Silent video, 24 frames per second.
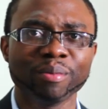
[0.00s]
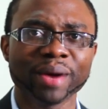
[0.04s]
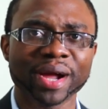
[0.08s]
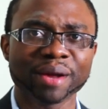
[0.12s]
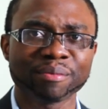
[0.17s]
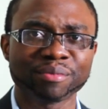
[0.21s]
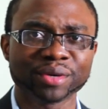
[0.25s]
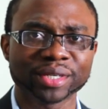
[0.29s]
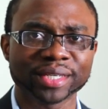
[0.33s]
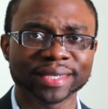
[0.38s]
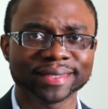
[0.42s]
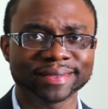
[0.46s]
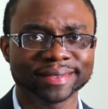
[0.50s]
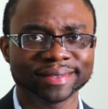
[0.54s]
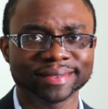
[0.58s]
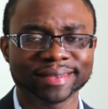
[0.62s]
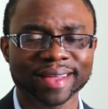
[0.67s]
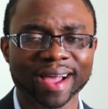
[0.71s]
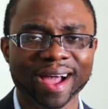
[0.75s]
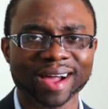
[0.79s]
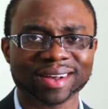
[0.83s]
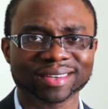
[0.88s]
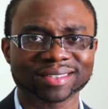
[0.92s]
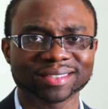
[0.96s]
my brother is a
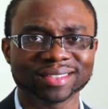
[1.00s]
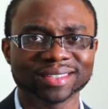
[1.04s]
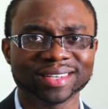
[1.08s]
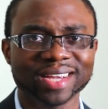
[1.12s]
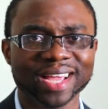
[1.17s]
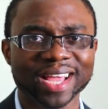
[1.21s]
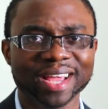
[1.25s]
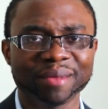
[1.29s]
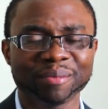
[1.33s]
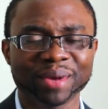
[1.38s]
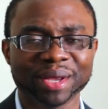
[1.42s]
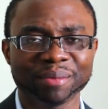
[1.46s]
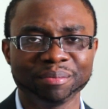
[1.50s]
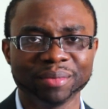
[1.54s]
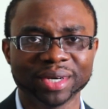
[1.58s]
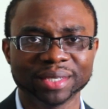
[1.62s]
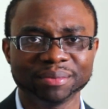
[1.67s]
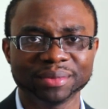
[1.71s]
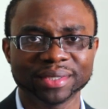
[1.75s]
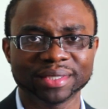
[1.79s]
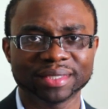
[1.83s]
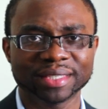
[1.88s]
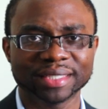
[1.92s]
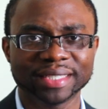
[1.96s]
doctor, and my
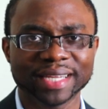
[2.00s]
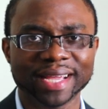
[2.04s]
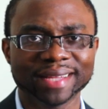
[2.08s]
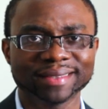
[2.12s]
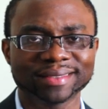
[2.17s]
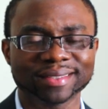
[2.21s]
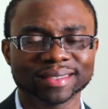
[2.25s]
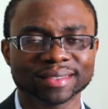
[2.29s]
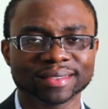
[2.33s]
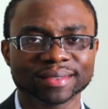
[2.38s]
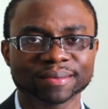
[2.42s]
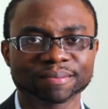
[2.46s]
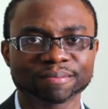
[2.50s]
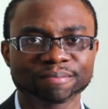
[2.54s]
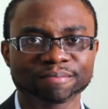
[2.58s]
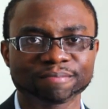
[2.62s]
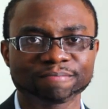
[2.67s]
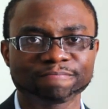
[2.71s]
mom is a dentist.